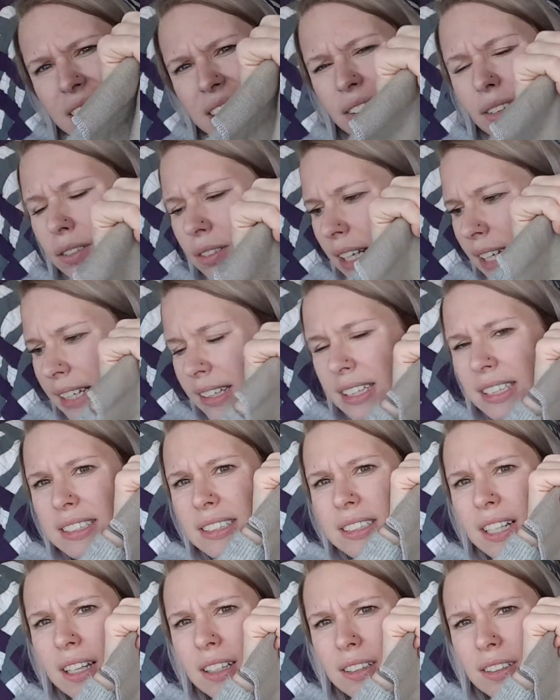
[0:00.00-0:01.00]
I don't like these
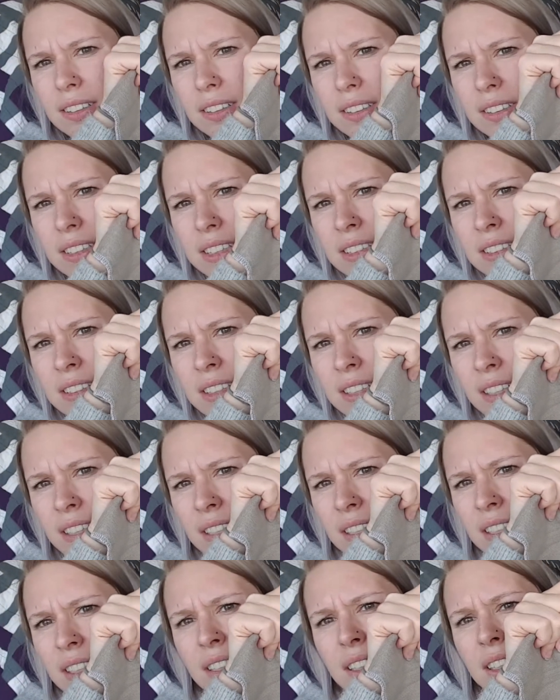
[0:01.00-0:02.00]
colors.
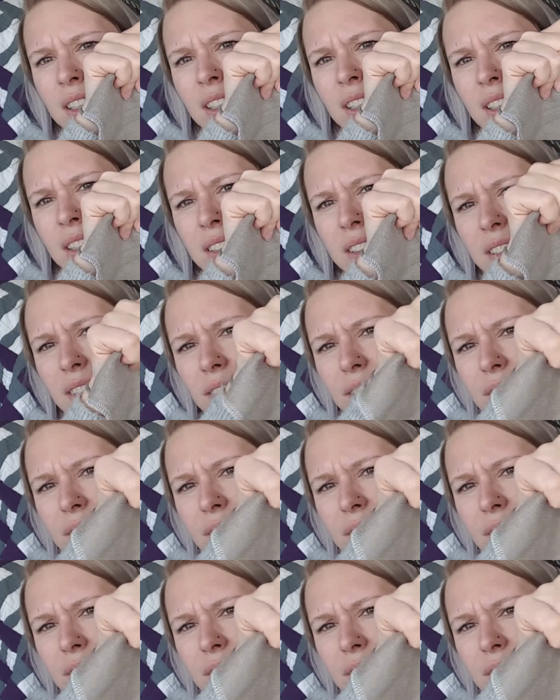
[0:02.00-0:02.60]
They're